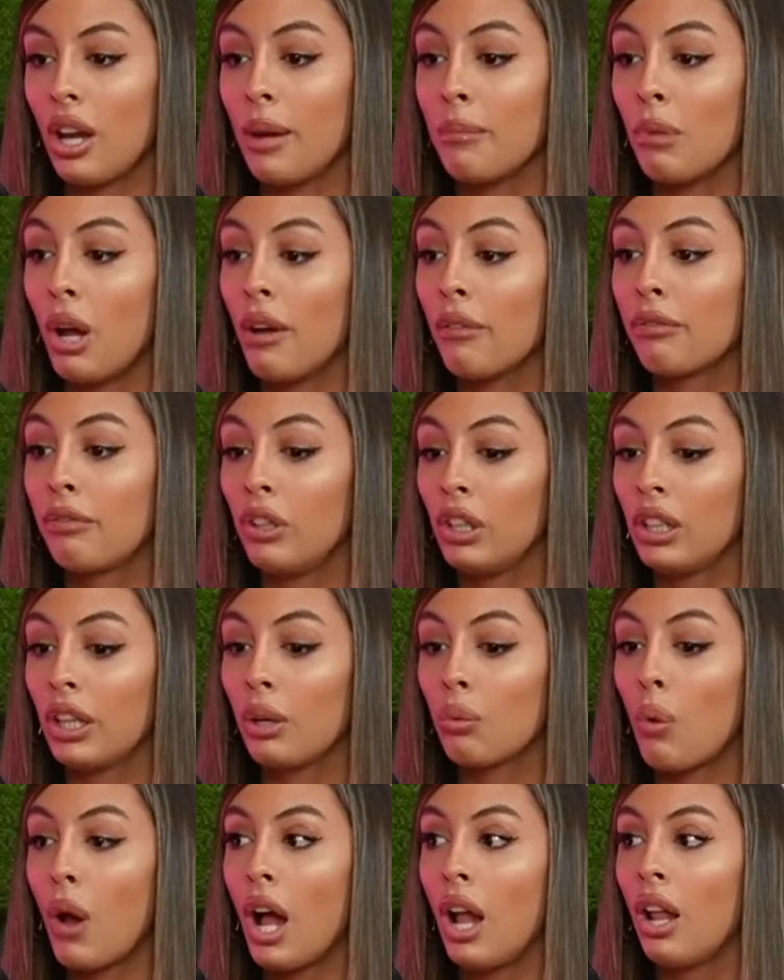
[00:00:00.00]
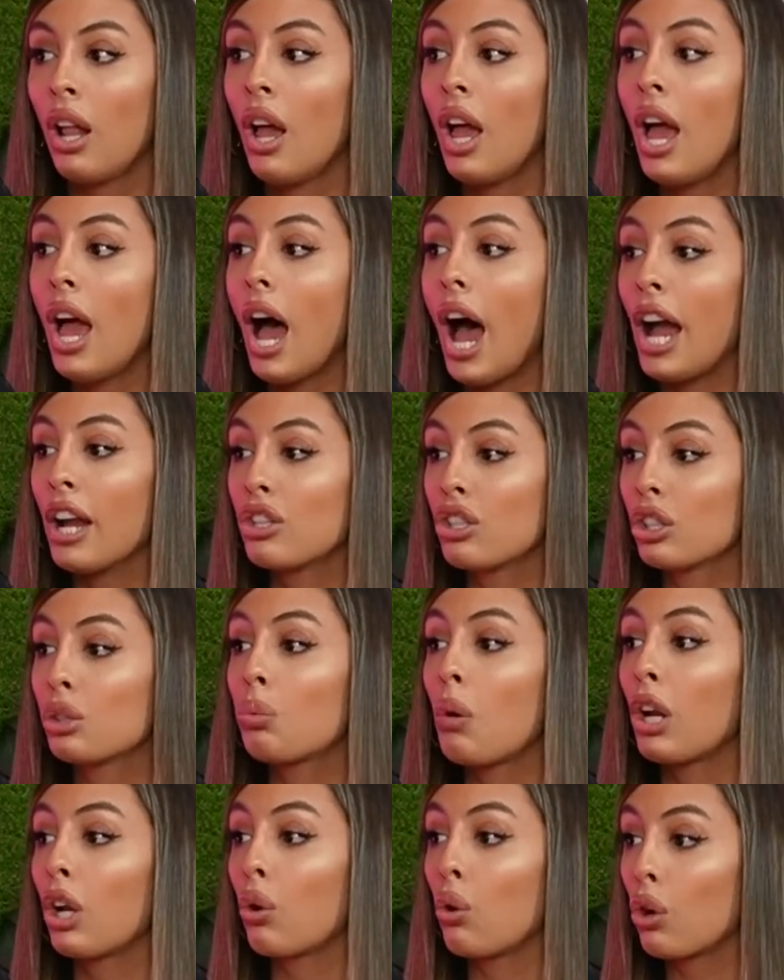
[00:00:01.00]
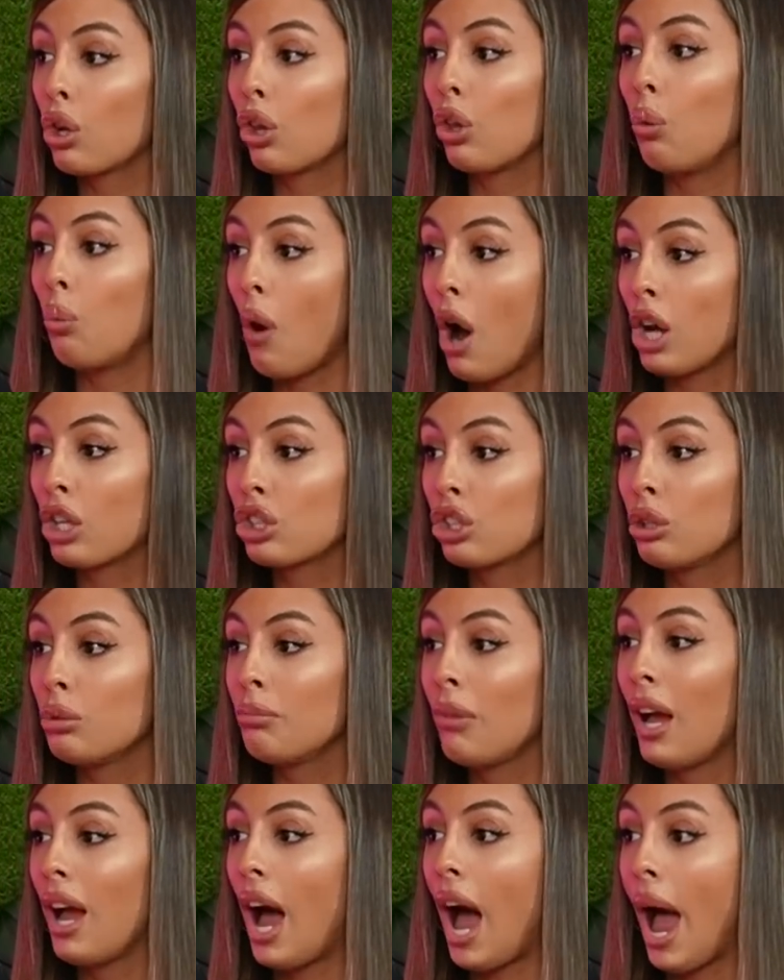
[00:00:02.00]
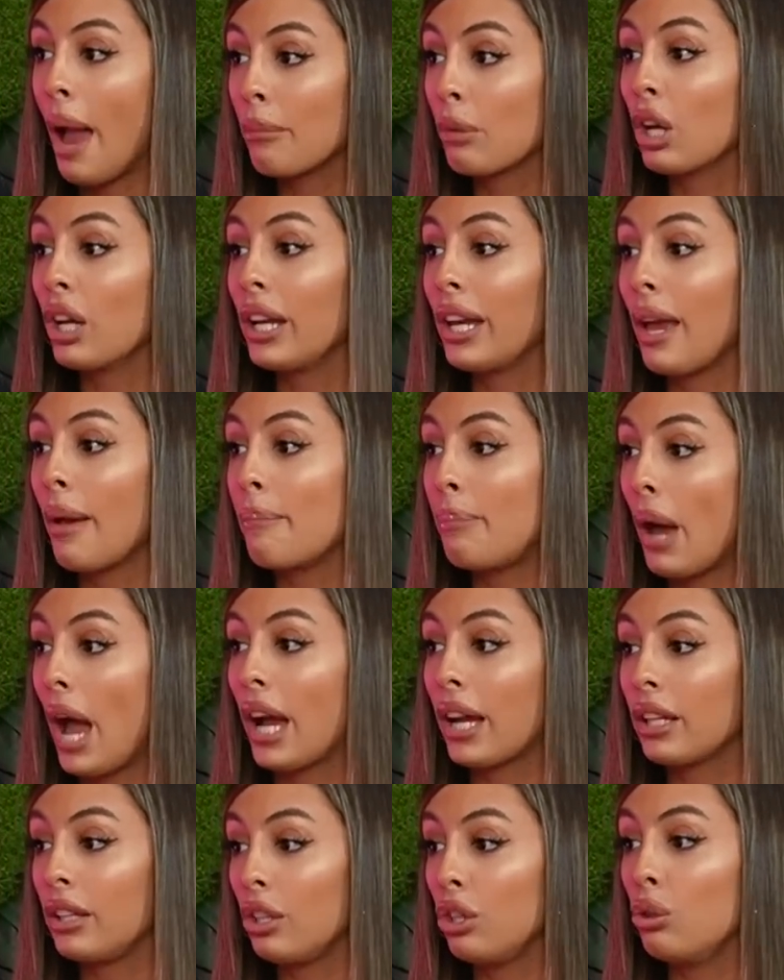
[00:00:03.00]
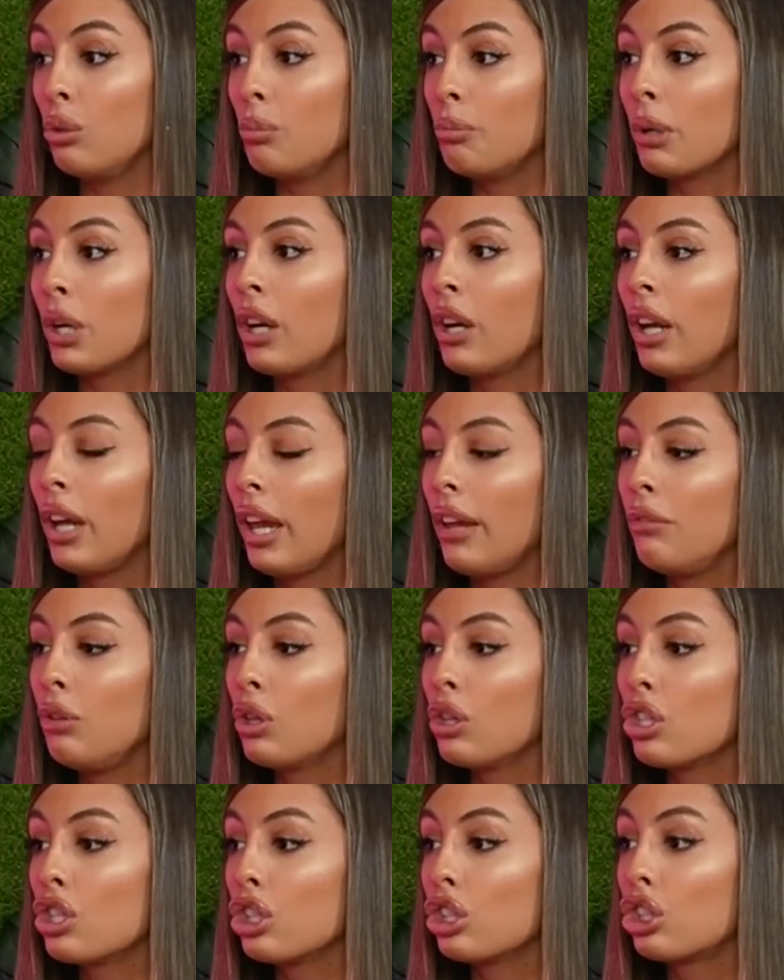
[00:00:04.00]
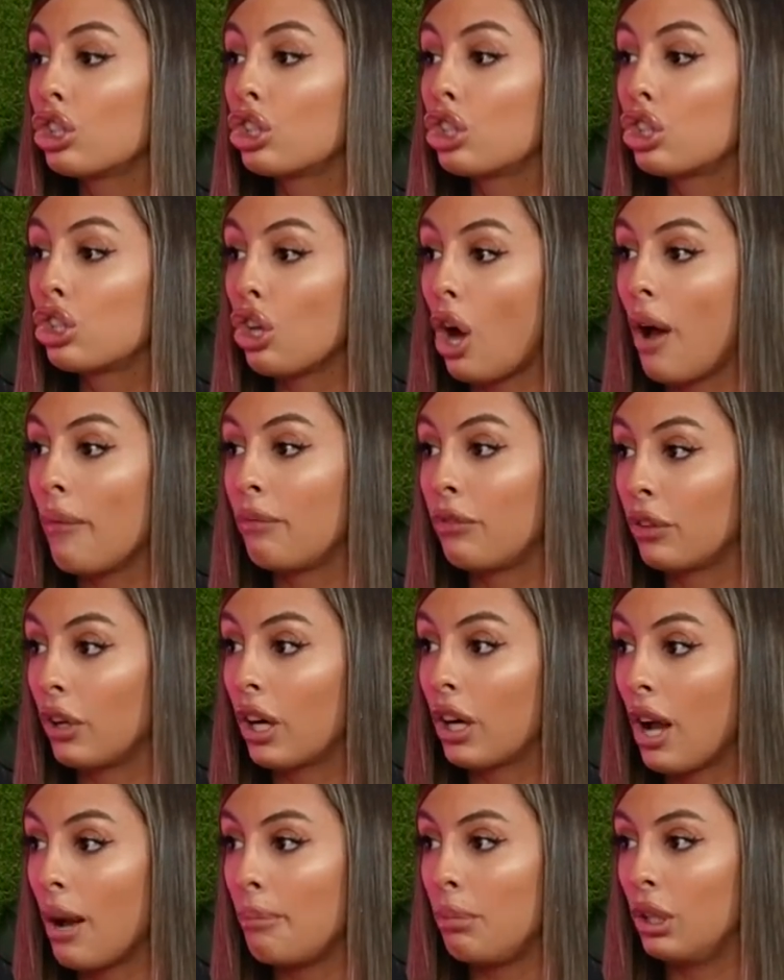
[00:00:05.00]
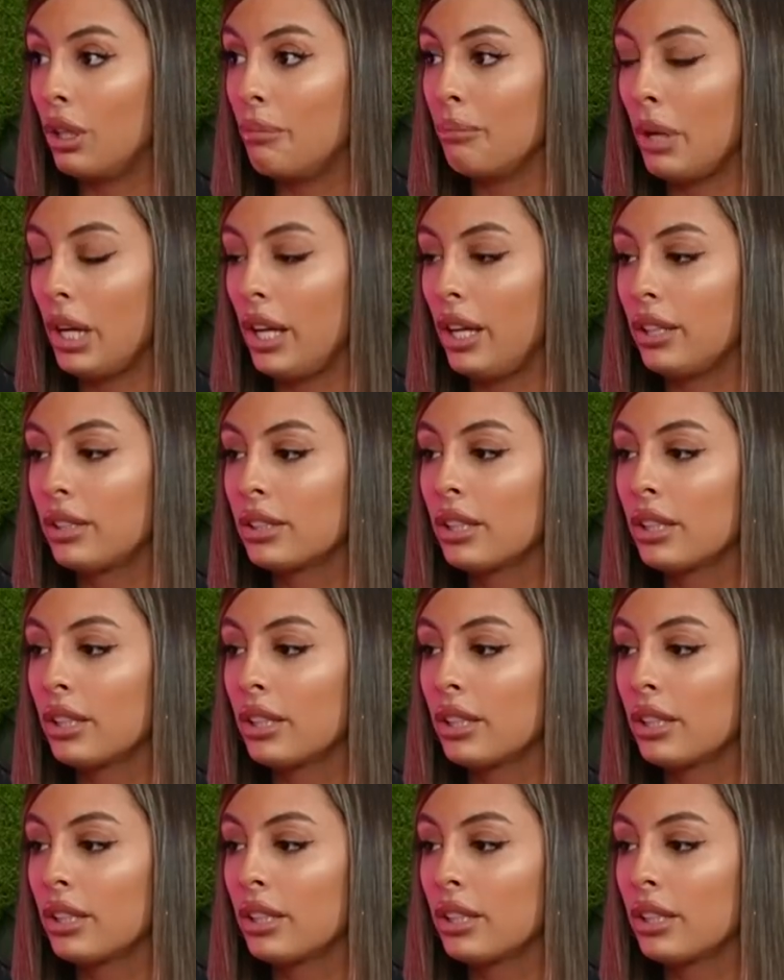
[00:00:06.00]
I'm not feeling well. I just want to go to the washroom. I'm going to get back in the Uber. If you could just stop for a couple of minutes.